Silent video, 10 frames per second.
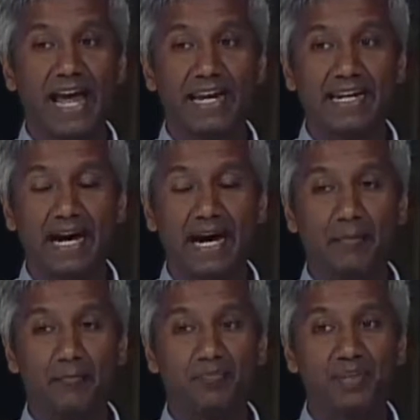And
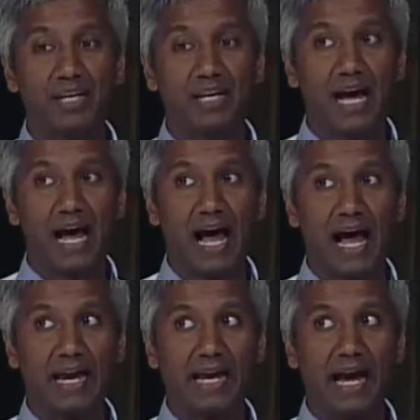
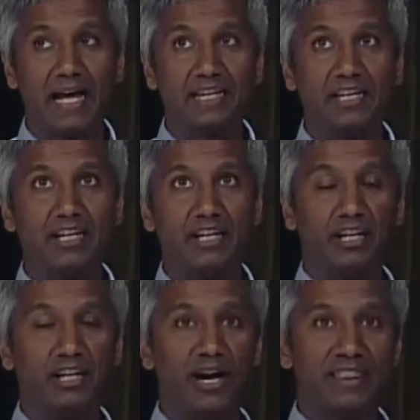I
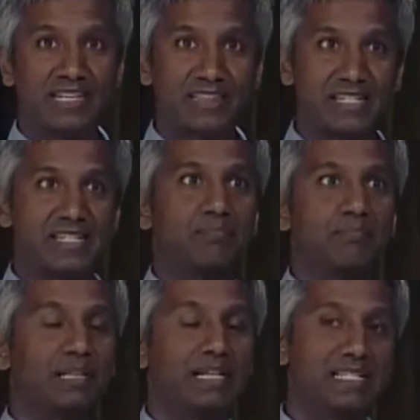think the
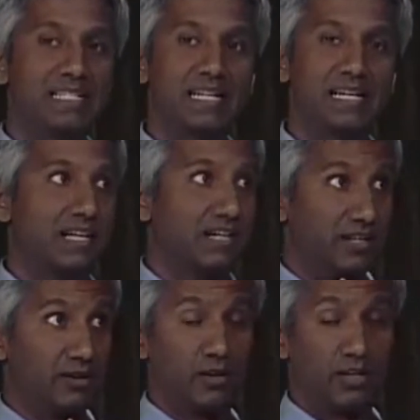simplicity that
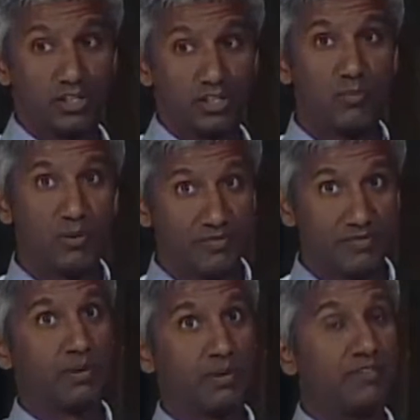you didn't really show, but
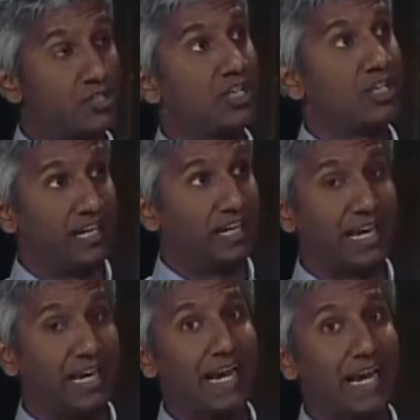of the provisioning
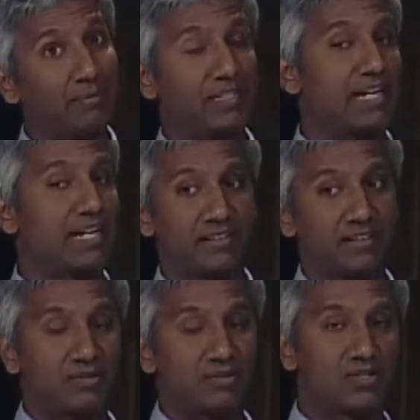and getting able to take
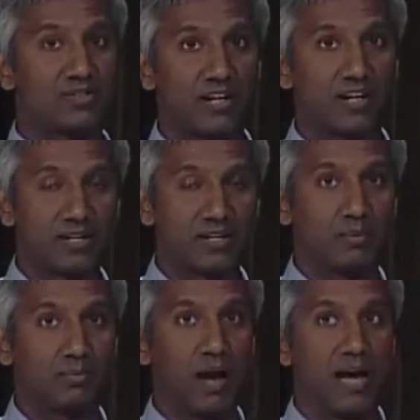those, which is a very
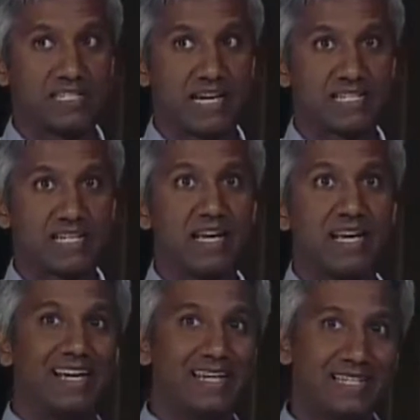simple process,
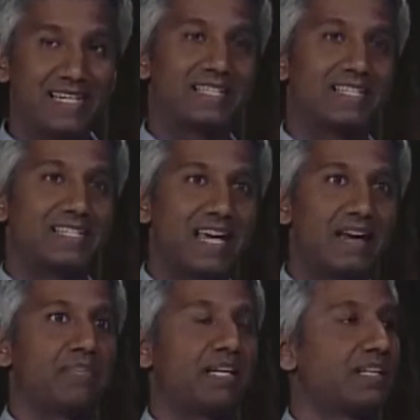is the
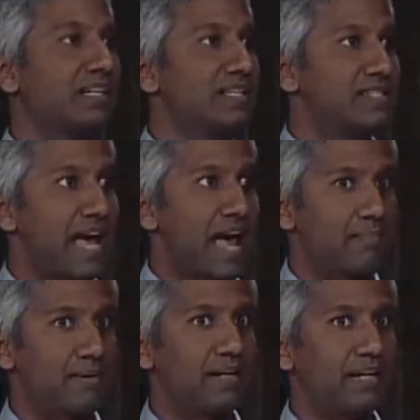same thing that needs to
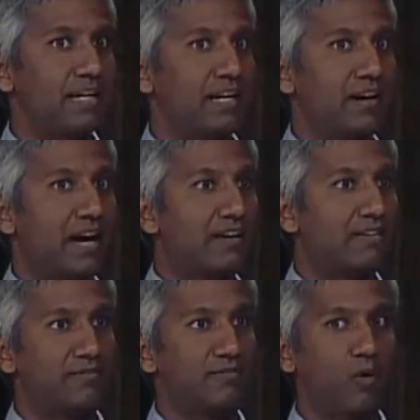happen, kind
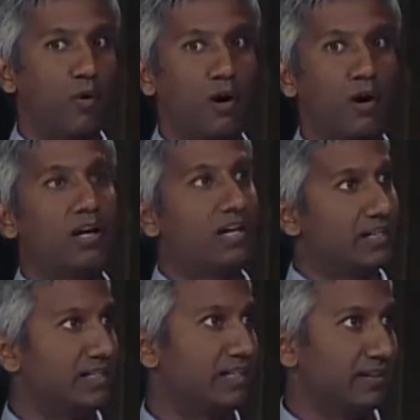of for
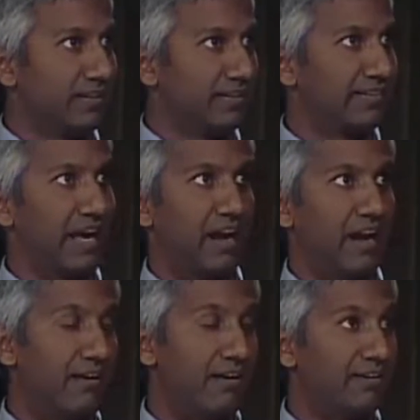deals and
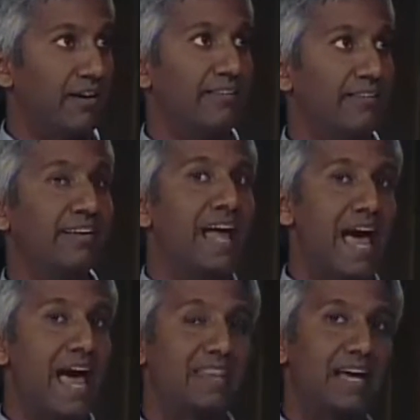offers.
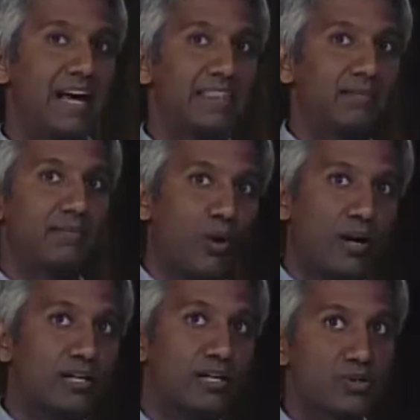And then I think
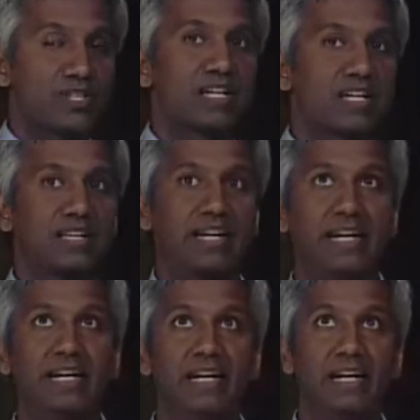more
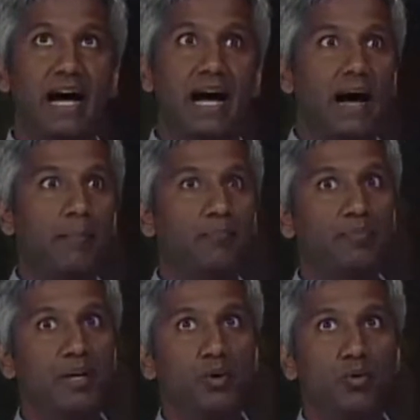interestingly,
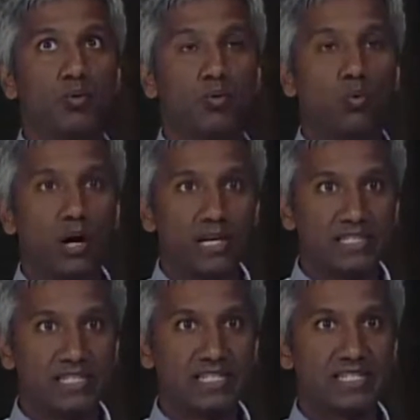
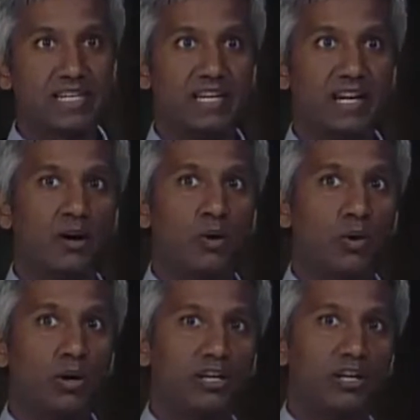once,
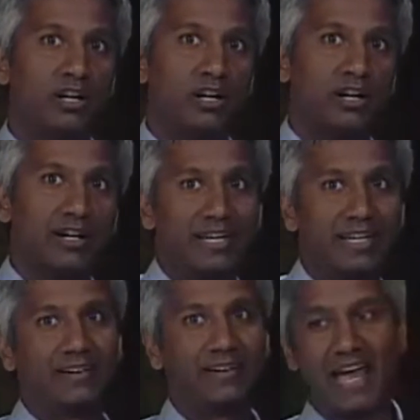you're
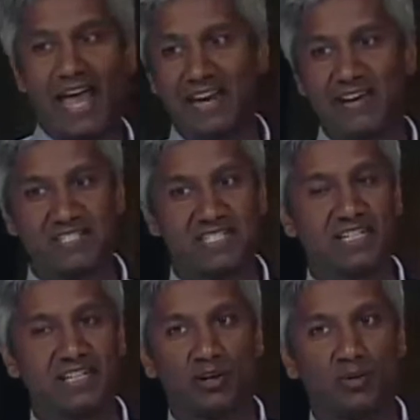either at
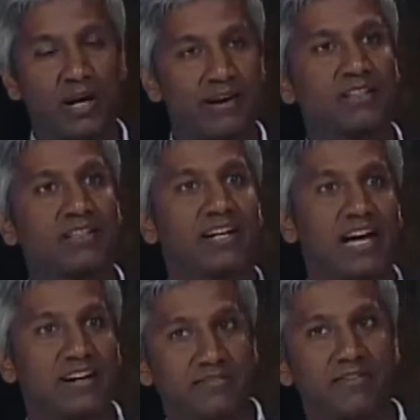NFC or whatever the
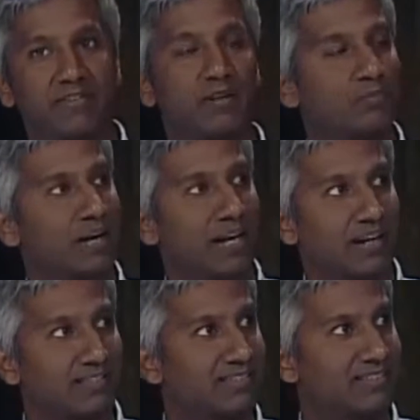kind of
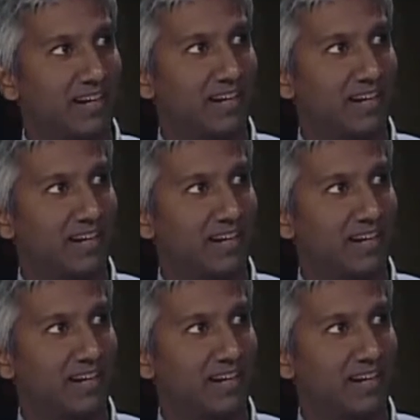phone-based